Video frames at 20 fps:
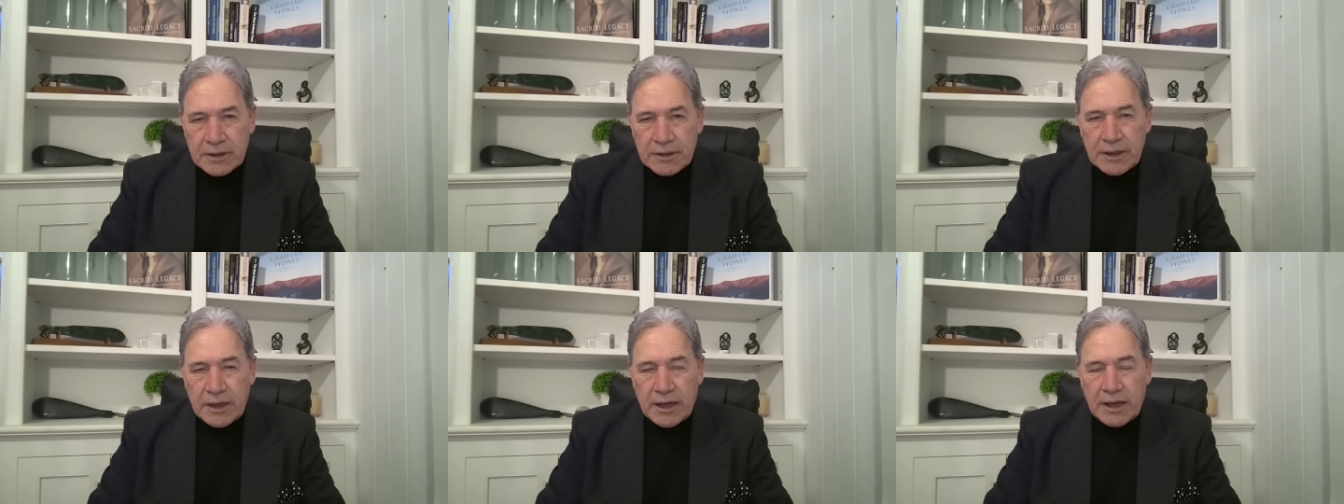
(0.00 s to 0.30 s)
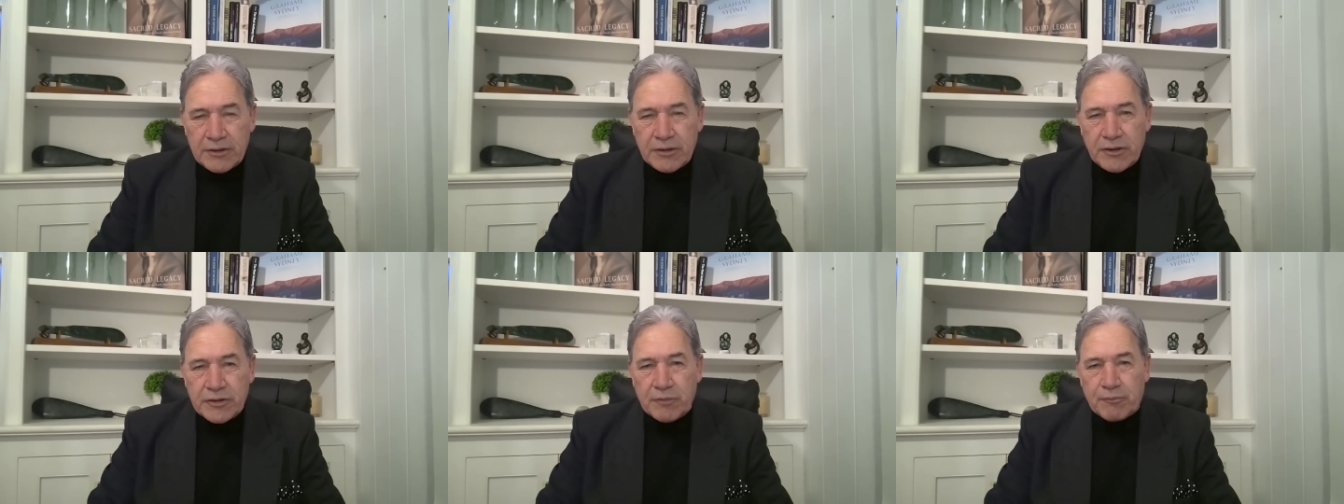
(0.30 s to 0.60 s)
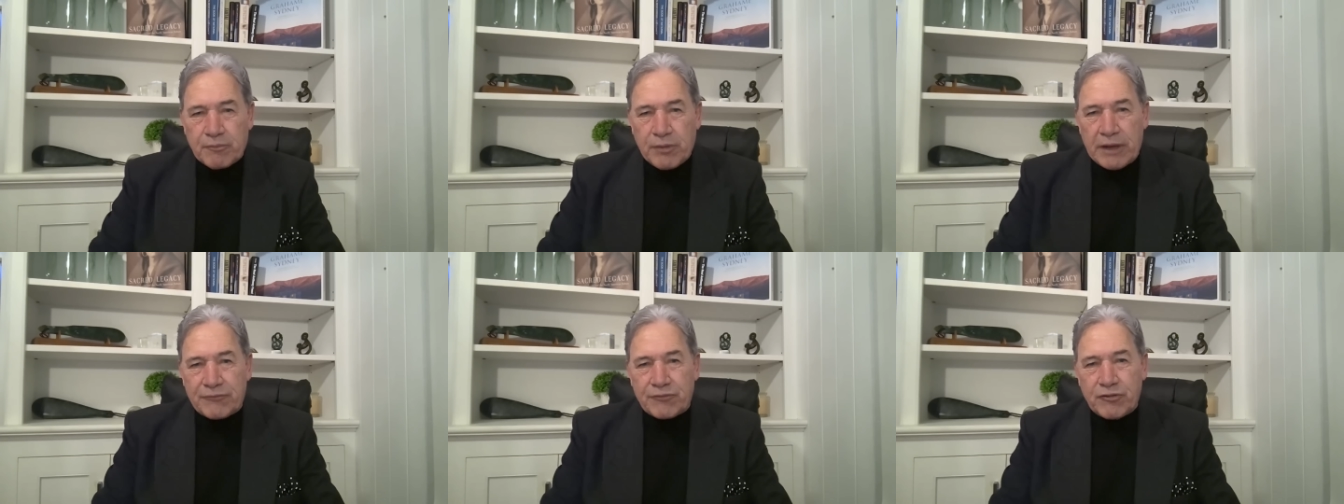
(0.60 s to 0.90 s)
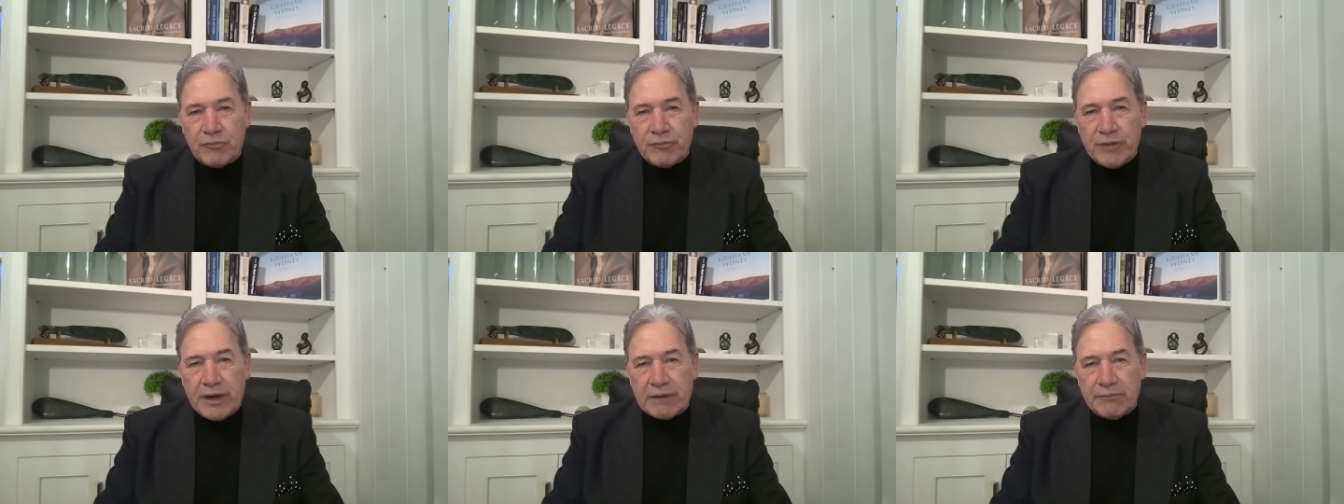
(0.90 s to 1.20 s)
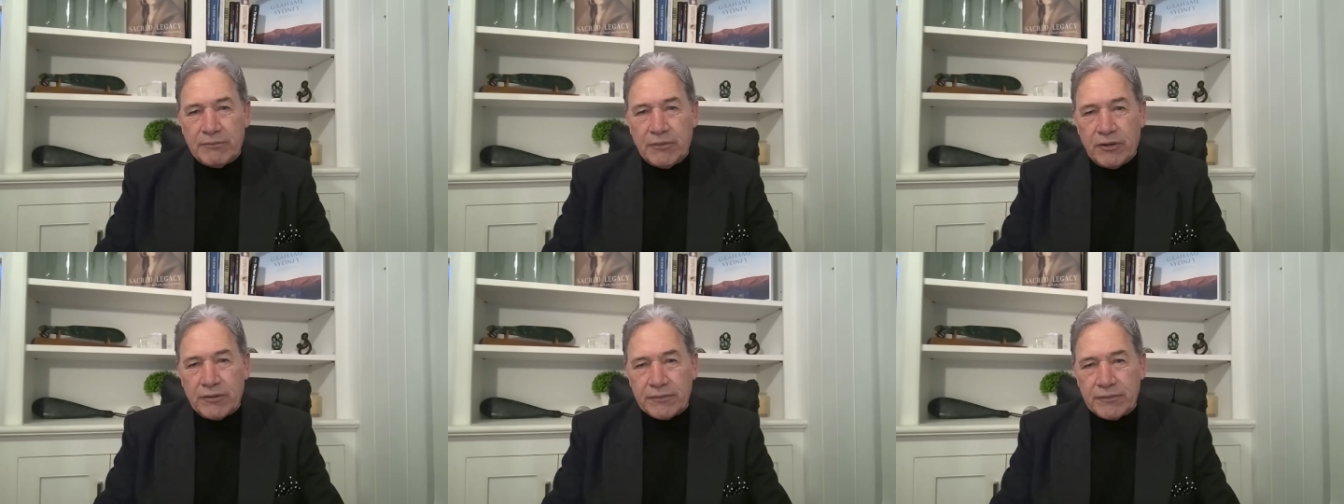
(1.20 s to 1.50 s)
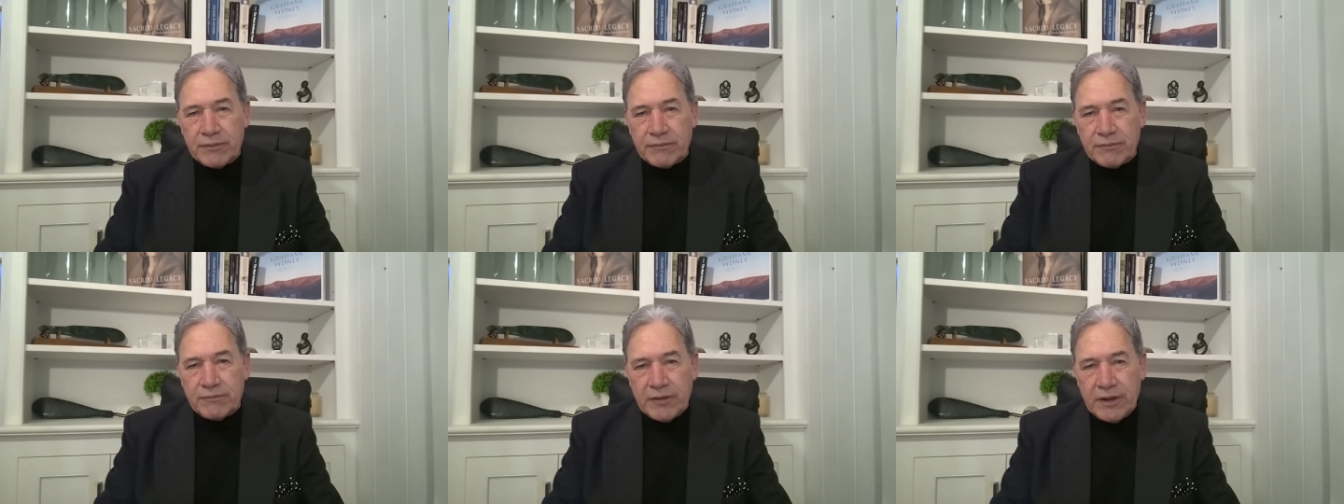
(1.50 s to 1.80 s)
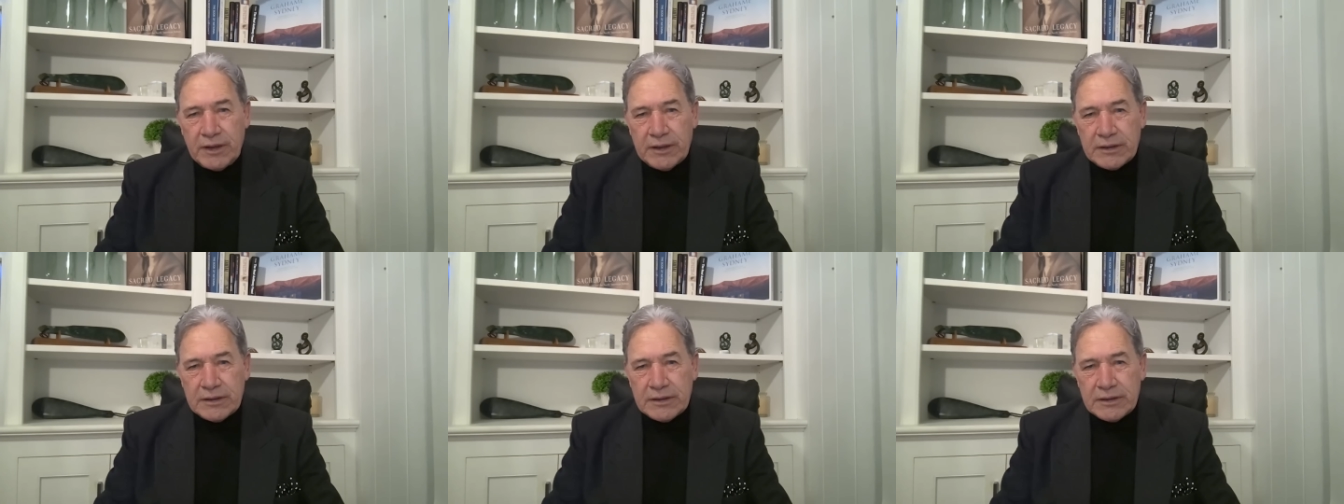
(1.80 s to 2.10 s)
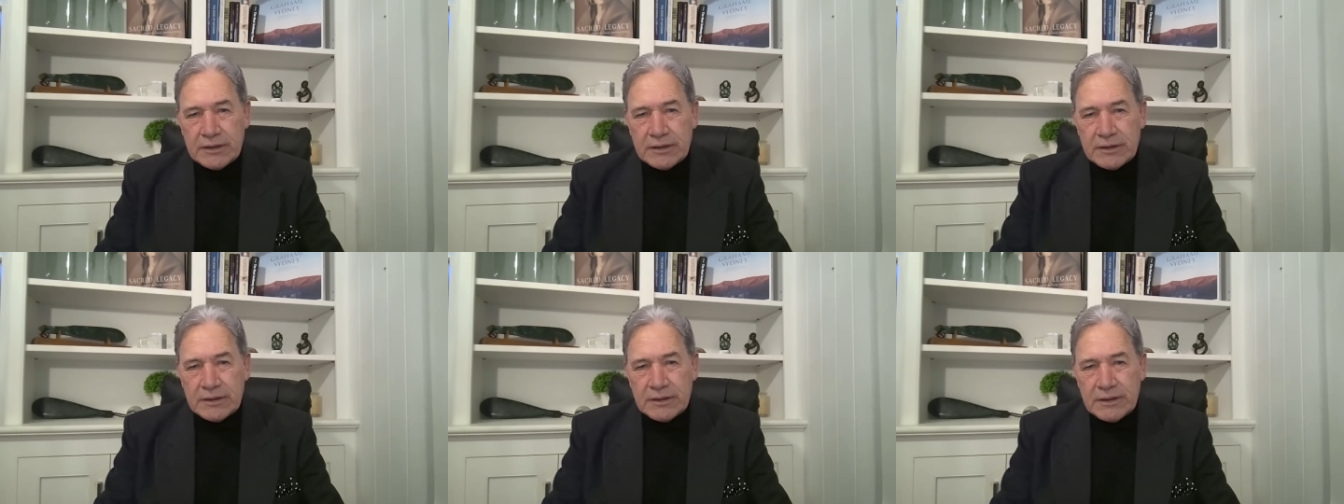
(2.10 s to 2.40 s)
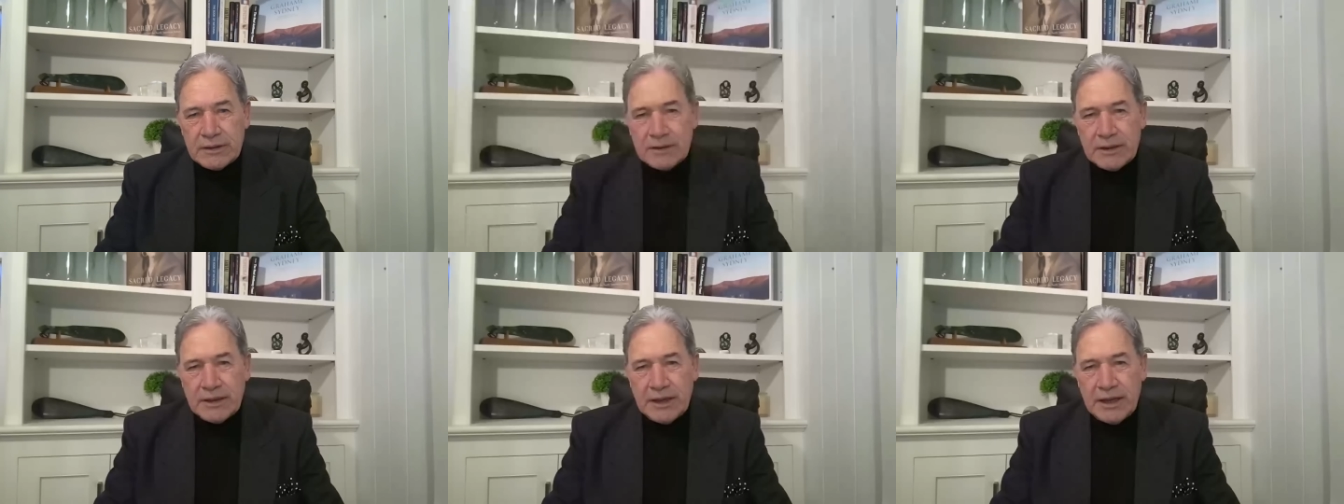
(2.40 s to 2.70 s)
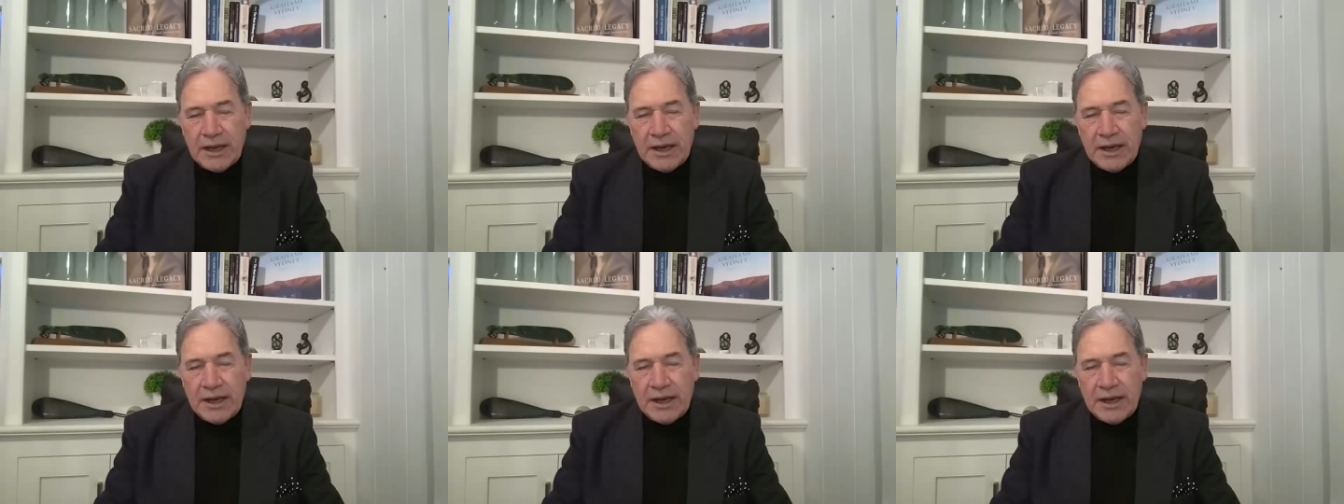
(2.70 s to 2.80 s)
Now, I know the platform had him on, right? Yeah.